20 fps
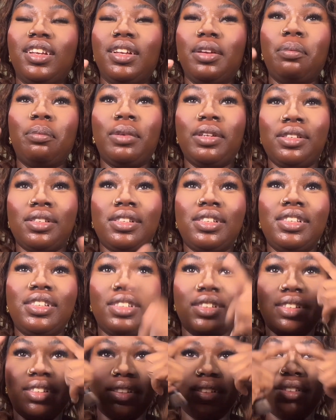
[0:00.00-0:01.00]
Basically,
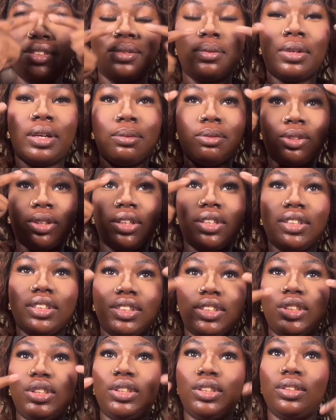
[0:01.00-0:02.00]
this is what I'm trying to
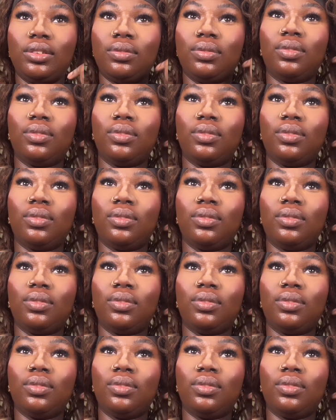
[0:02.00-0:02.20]
achieve.